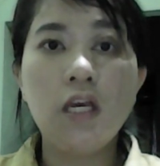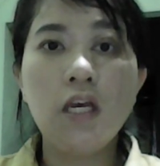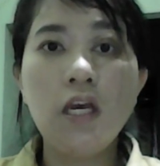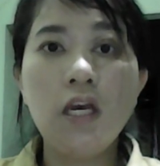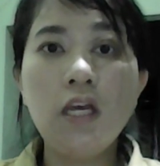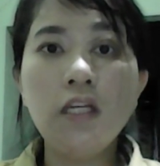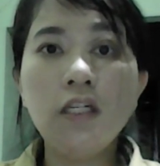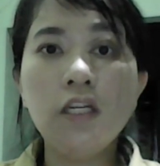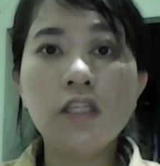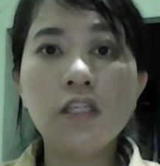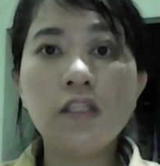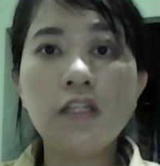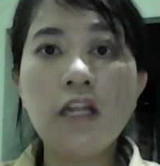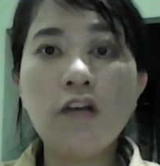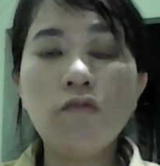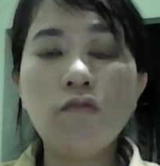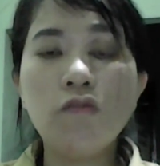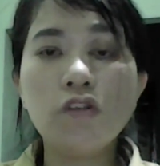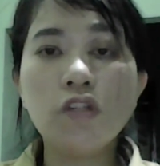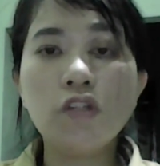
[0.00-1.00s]
English
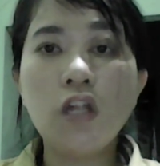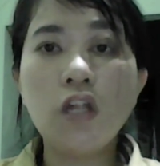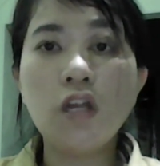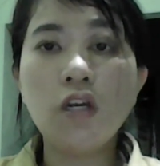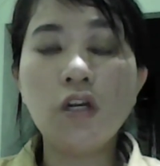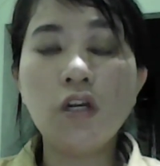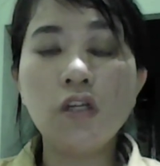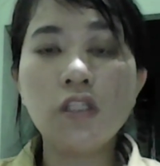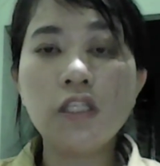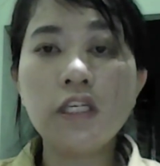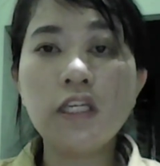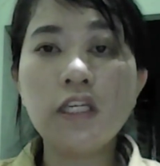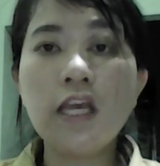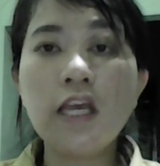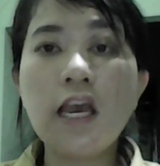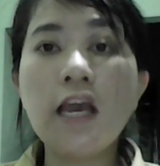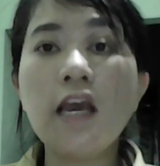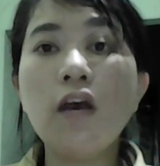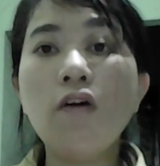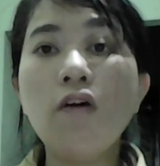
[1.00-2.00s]
Language Learners
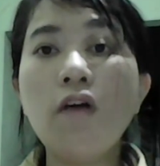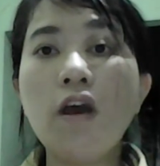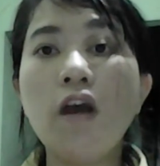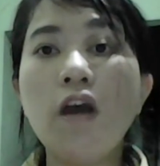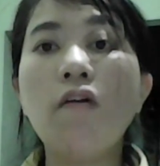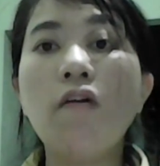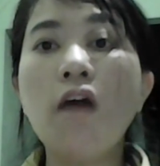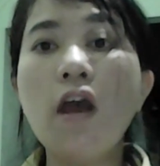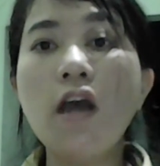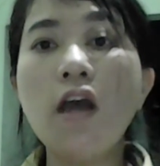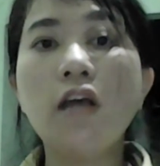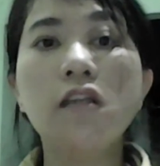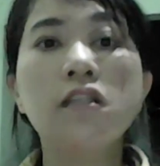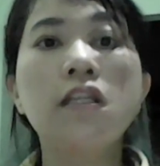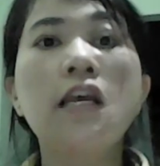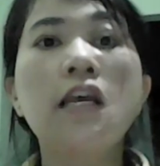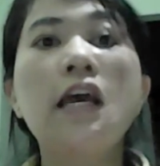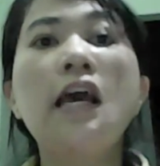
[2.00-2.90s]
ELLS,